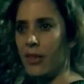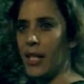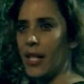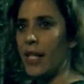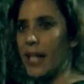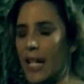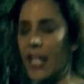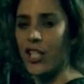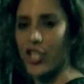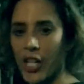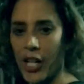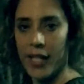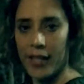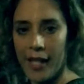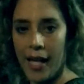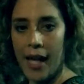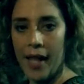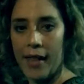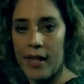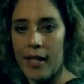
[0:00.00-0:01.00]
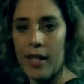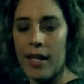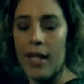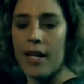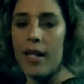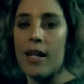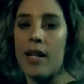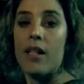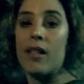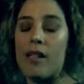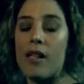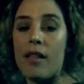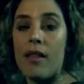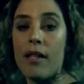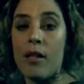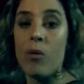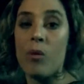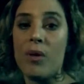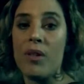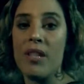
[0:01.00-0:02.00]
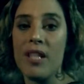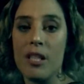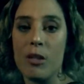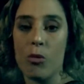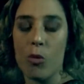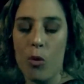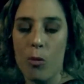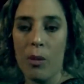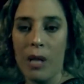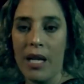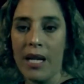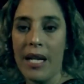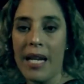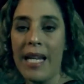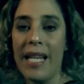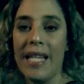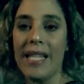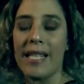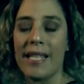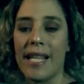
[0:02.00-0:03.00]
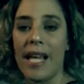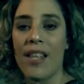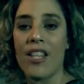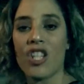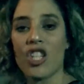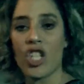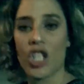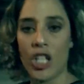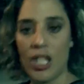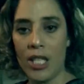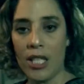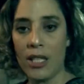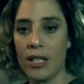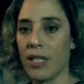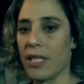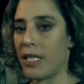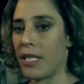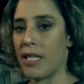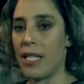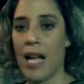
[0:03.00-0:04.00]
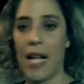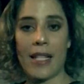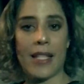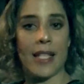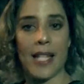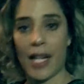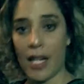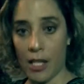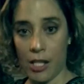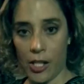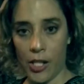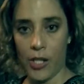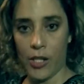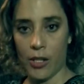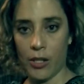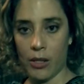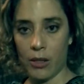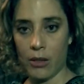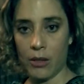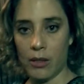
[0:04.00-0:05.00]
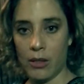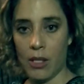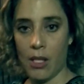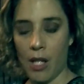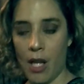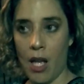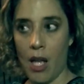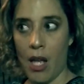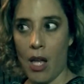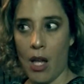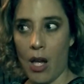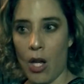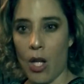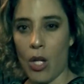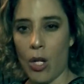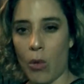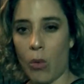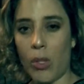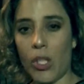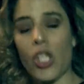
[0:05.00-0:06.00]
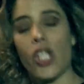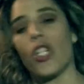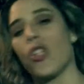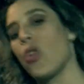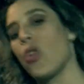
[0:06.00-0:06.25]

and I checked that. The thing with this woman is that she does not tell you which